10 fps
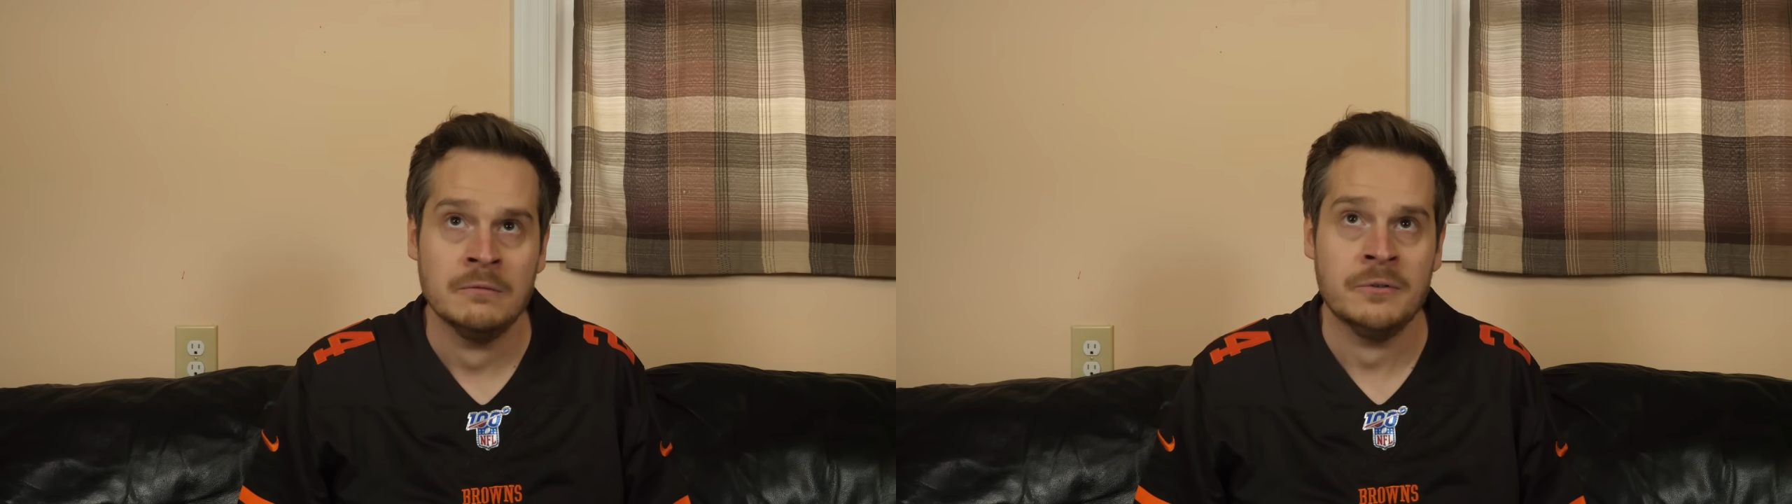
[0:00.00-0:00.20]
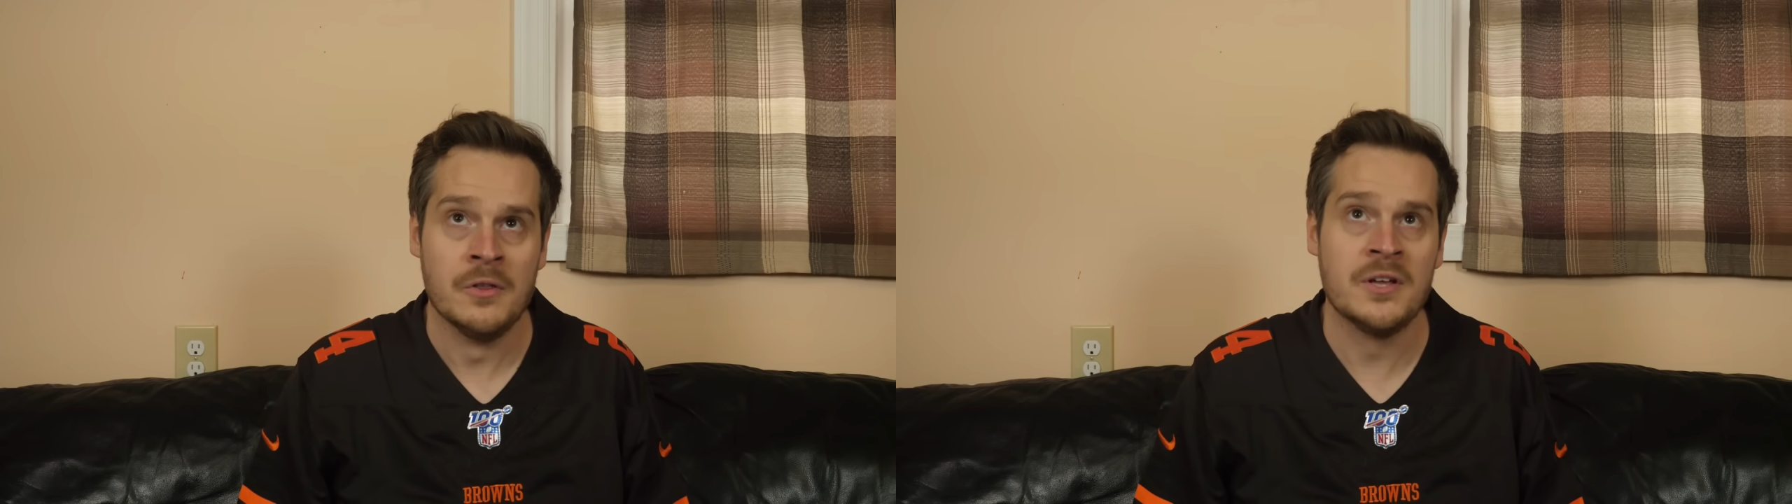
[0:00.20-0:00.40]

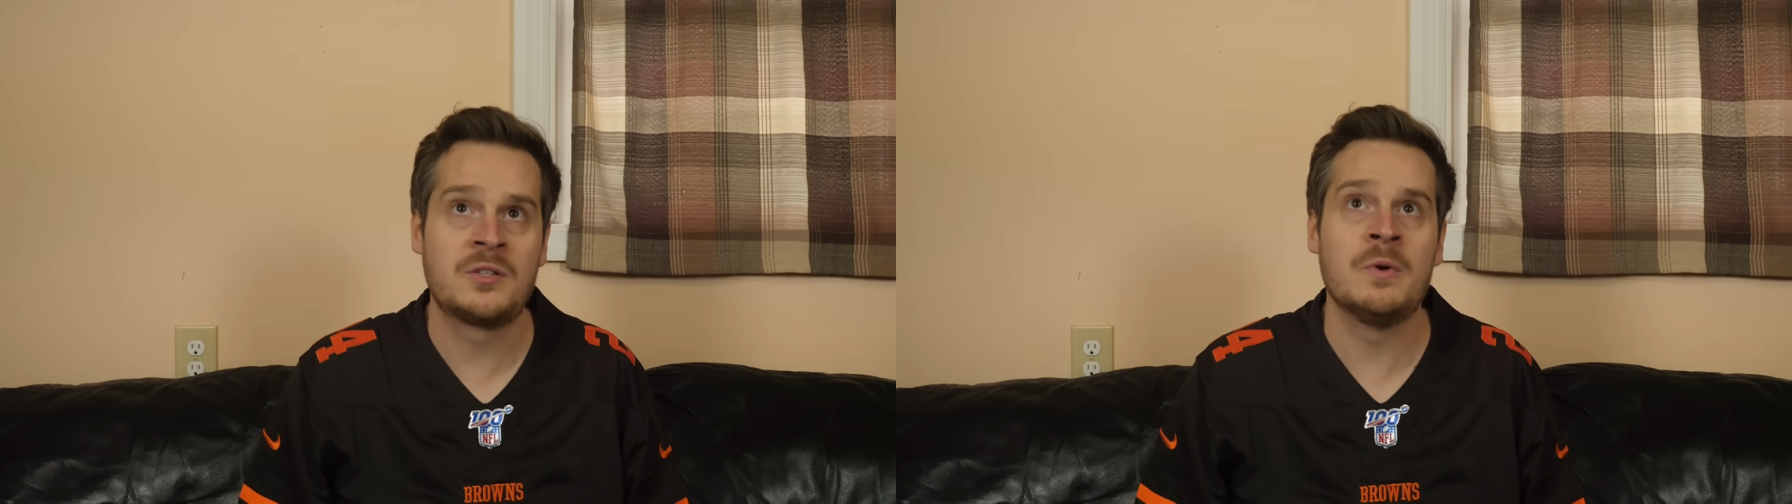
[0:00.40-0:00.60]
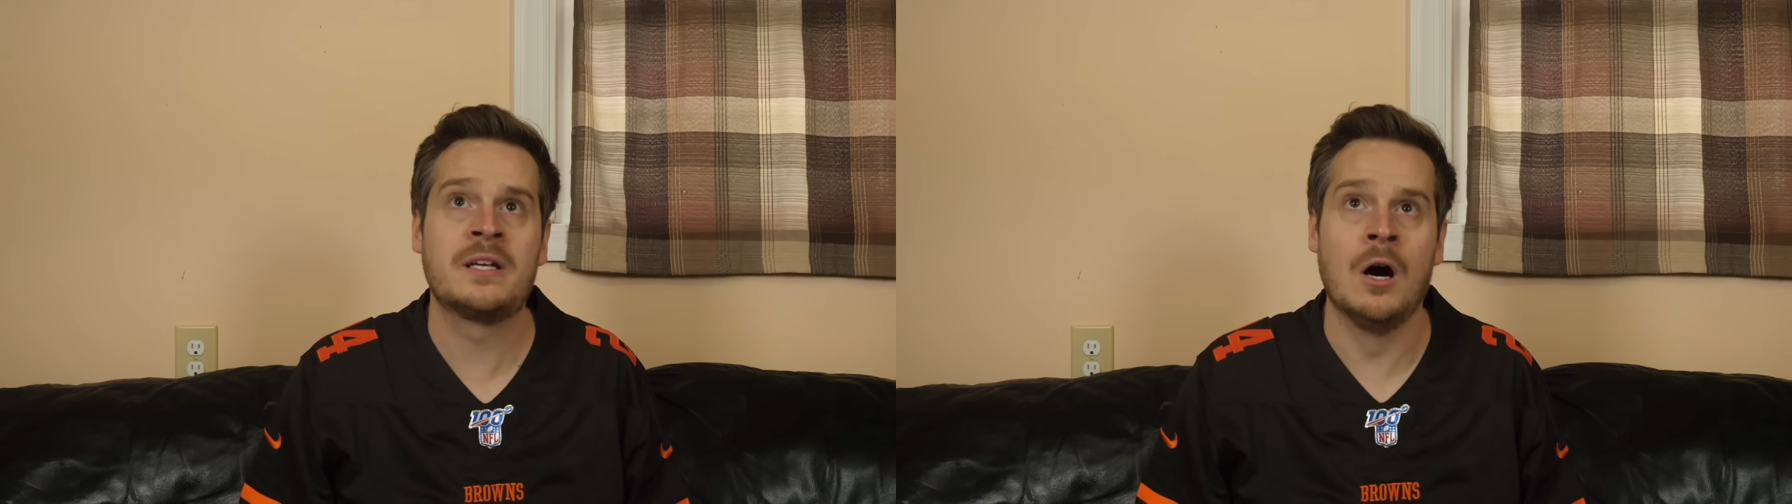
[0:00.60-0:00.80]
for
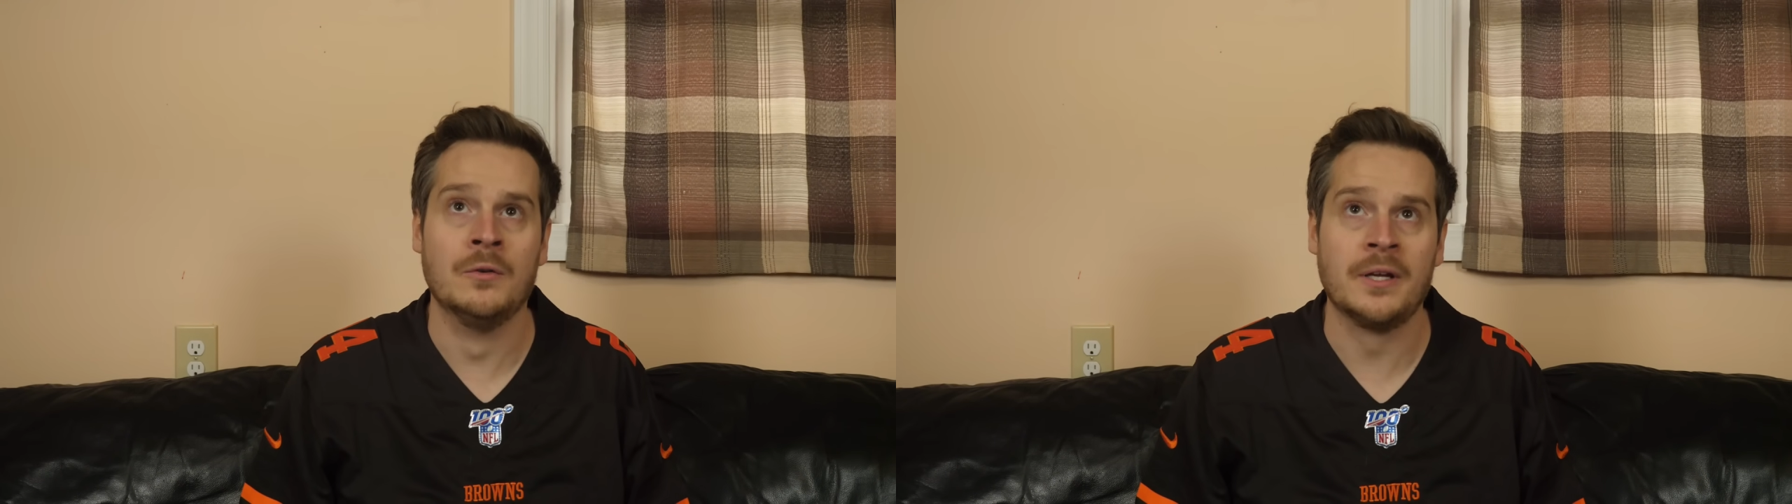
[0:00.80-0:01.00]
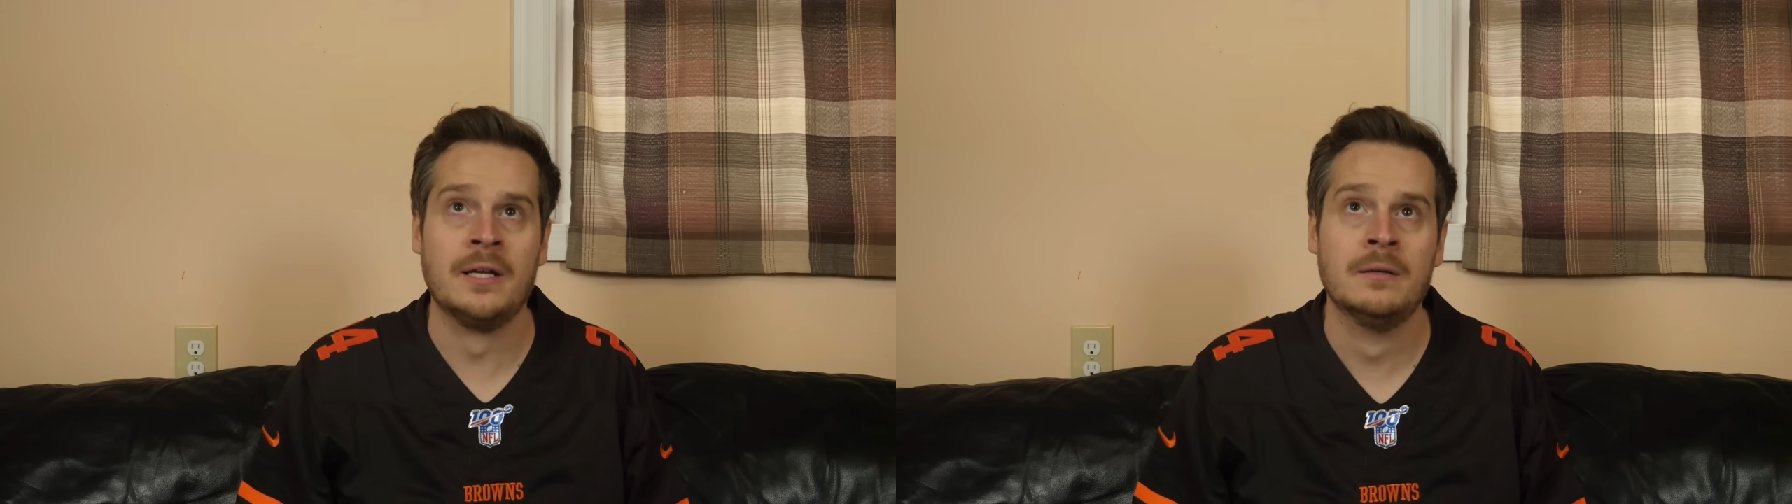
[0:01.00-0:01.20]
this week
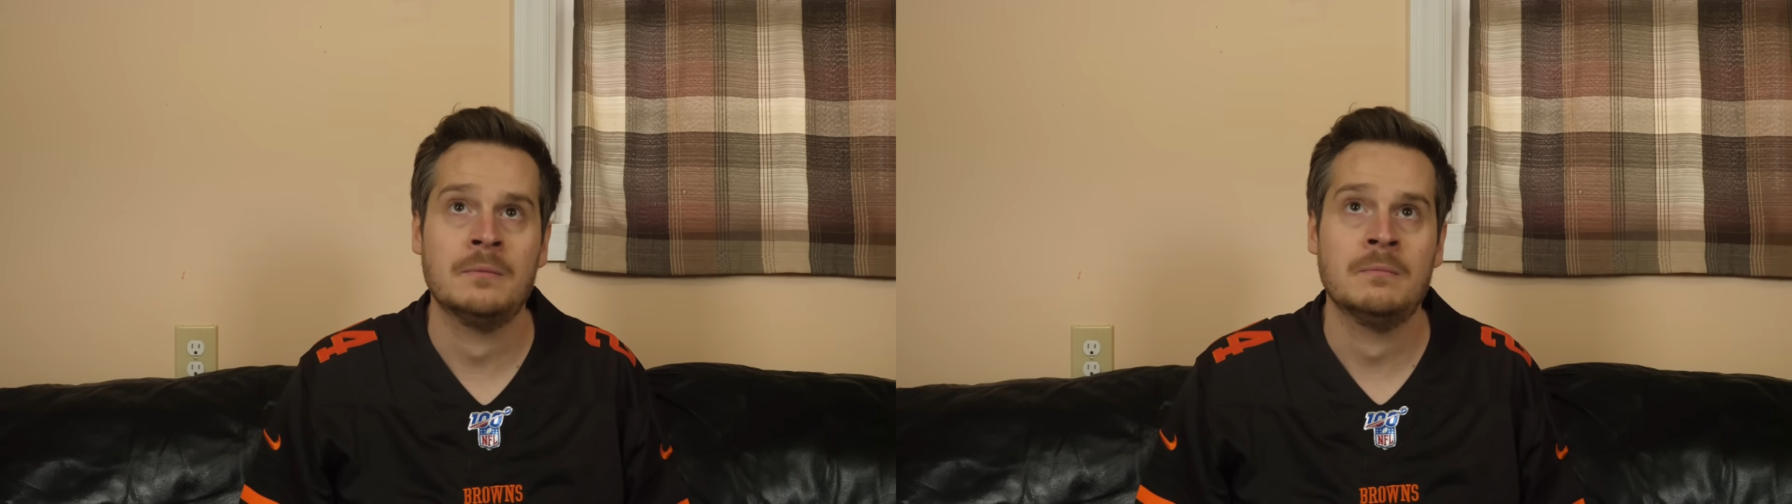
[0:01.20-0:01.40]
only,